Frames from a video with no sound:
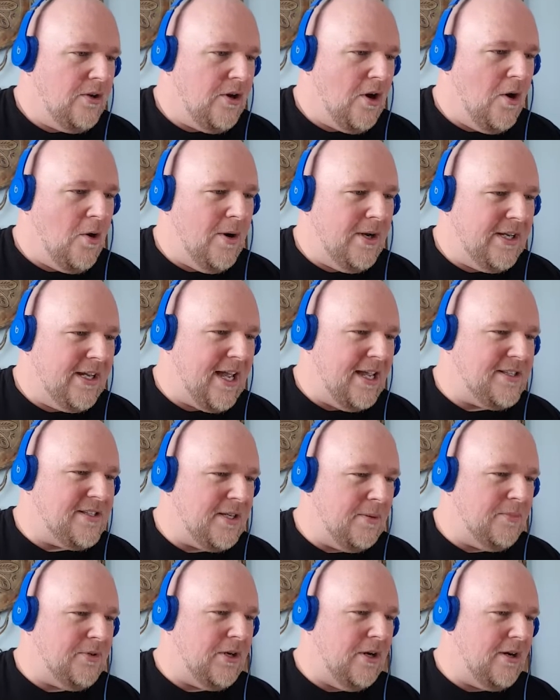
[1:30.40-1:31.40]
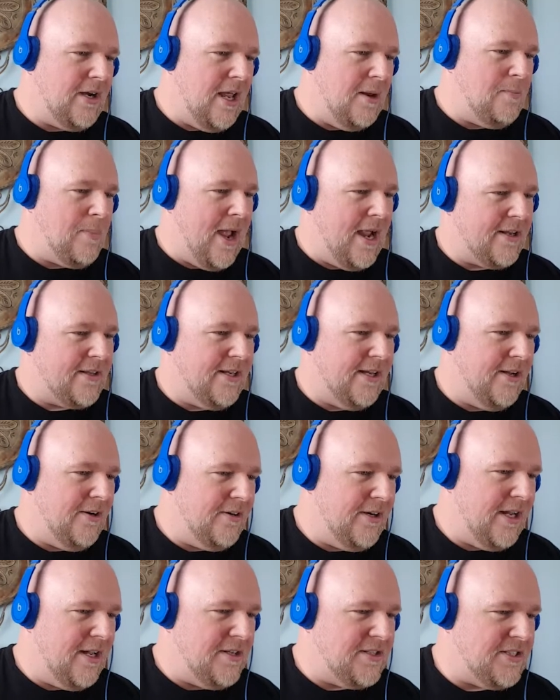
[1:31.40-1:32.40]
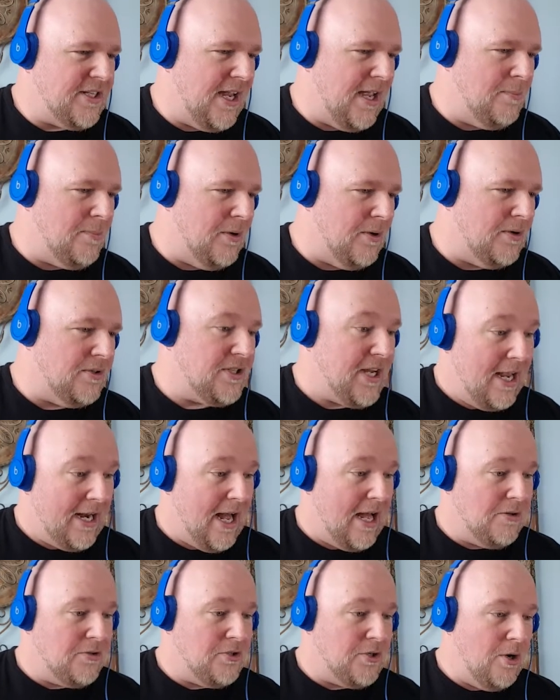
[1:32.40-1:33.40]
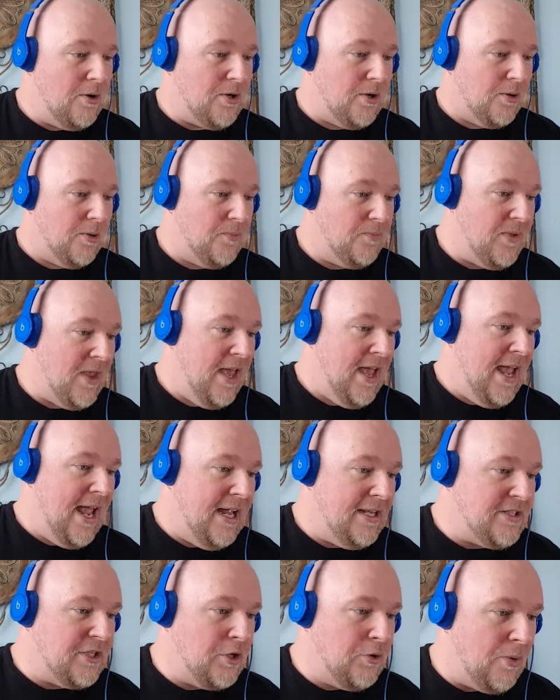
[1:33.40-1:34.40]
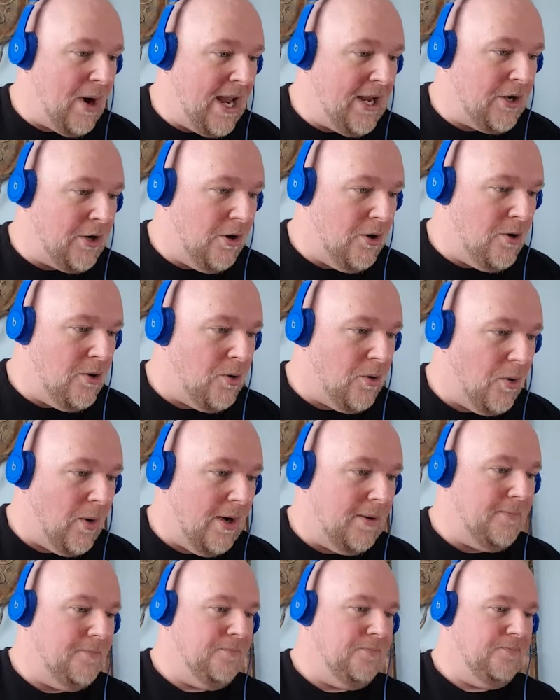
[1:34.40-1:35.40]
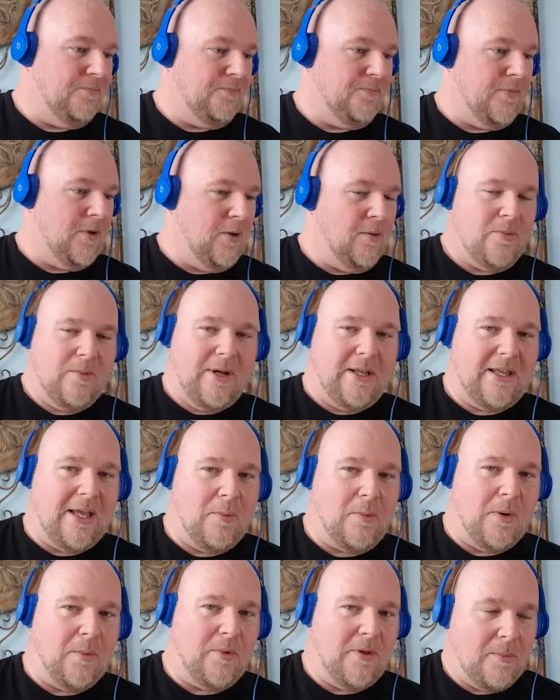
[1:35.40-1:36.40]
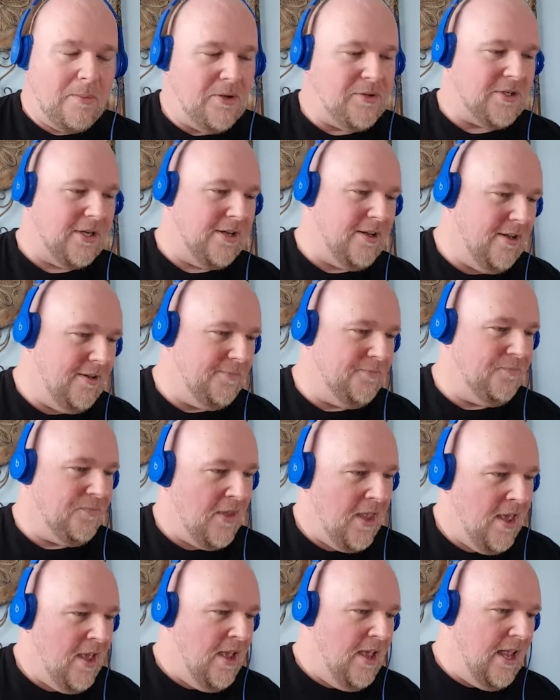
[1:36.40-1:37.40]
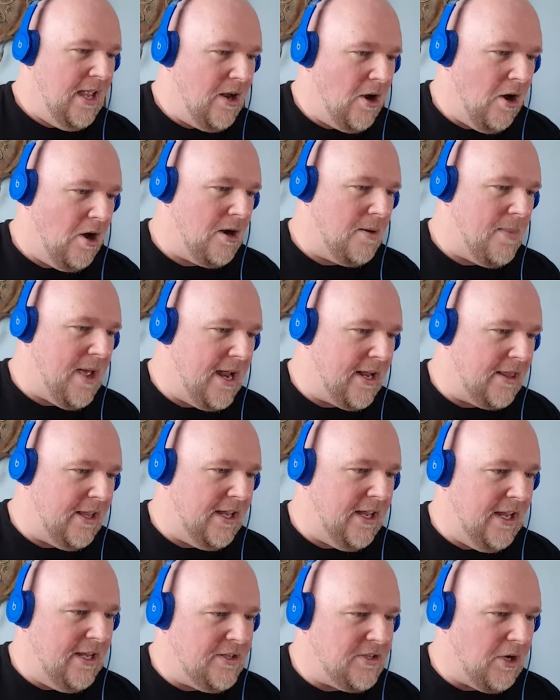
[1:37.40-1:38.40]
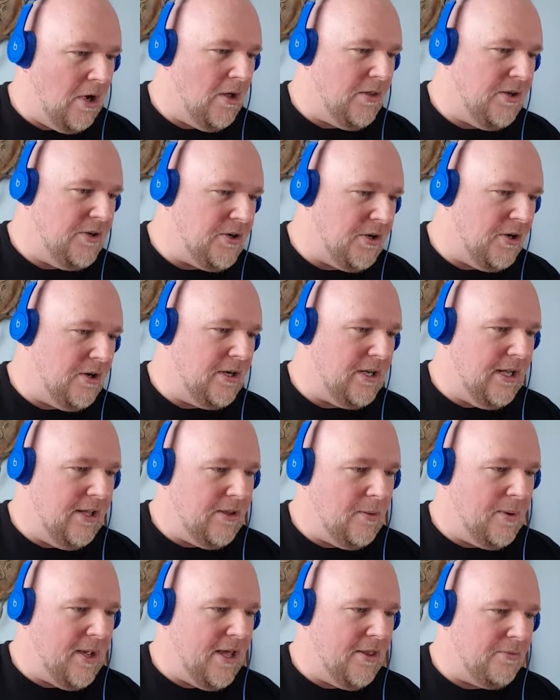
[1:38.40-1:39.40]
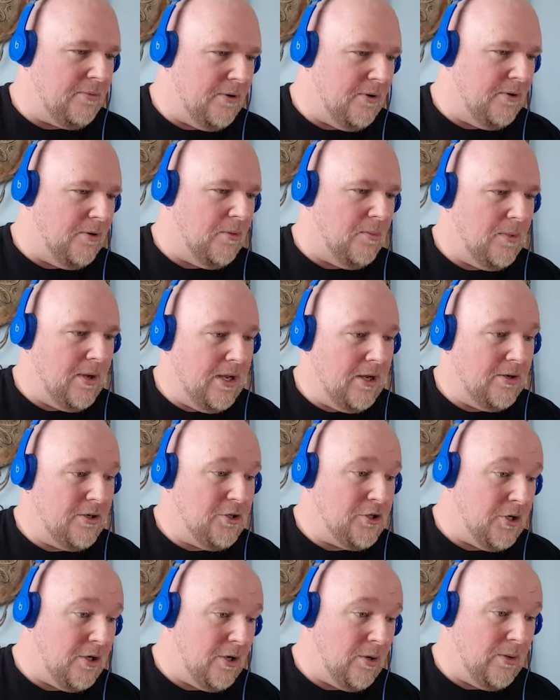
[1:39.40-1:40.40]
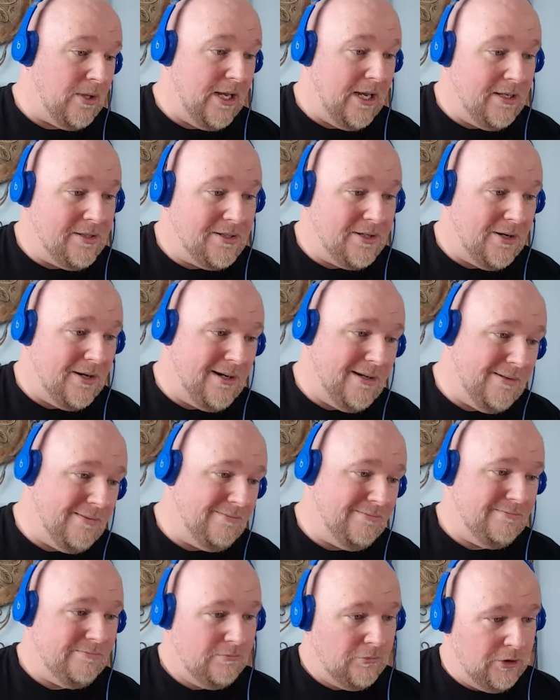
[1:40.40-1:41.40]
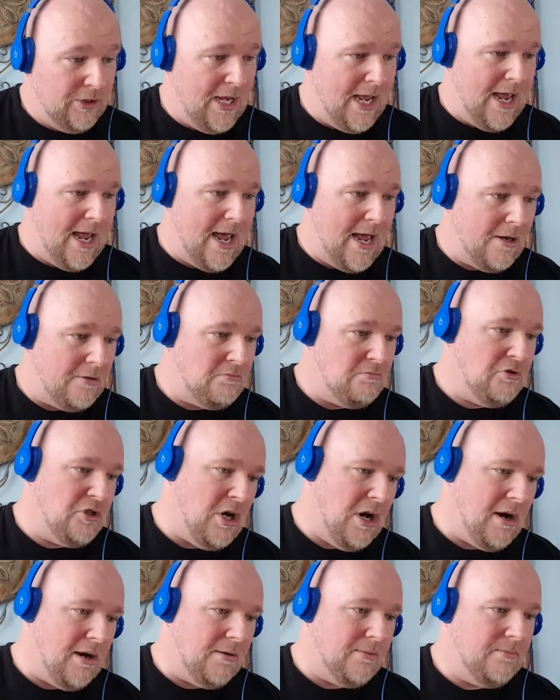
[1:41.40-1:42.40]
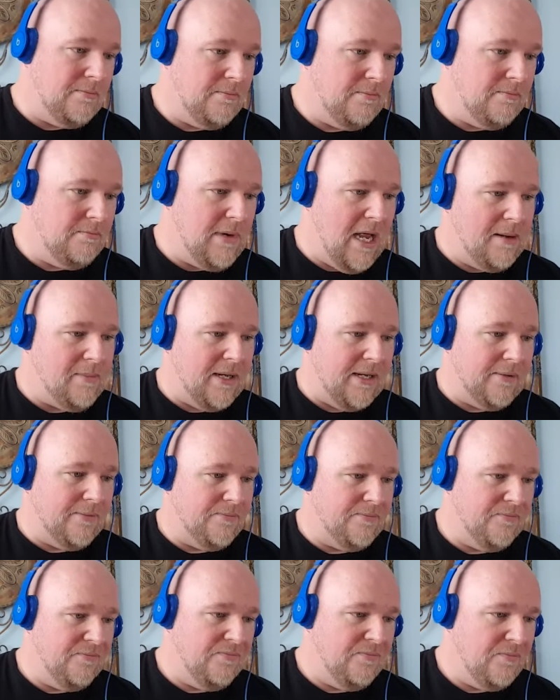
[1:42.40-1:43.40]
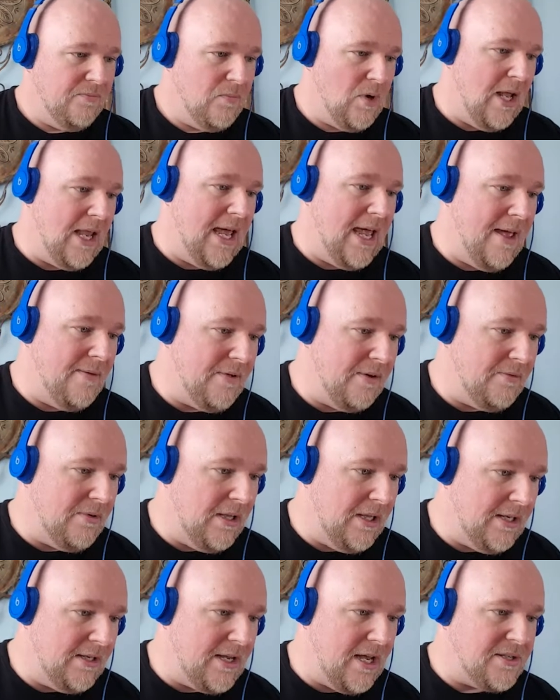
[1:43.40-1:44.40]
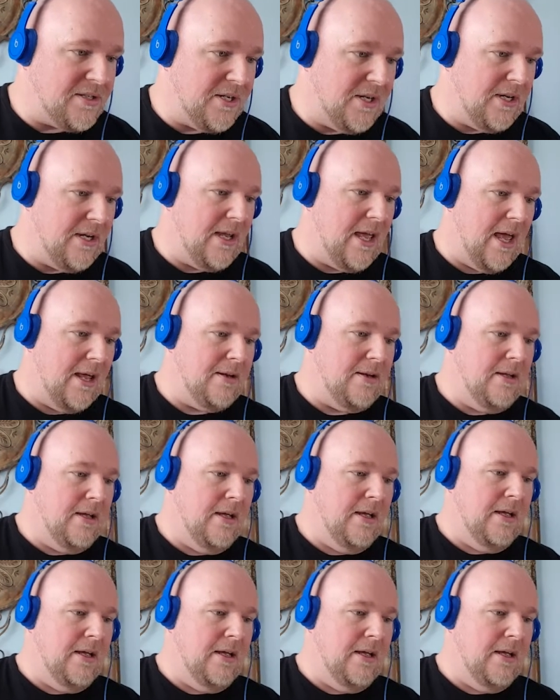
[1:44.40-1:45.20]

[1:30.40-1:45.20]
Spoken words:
Go and get some dirt and bacteria samples, and I'll show you. It's gray goo. What? That went with the music. It automatically eats all the dirt in the bathroom. Are you sure it only eats dirt? Yeah, sure. Maybe. Well, I haven't really tested it yet.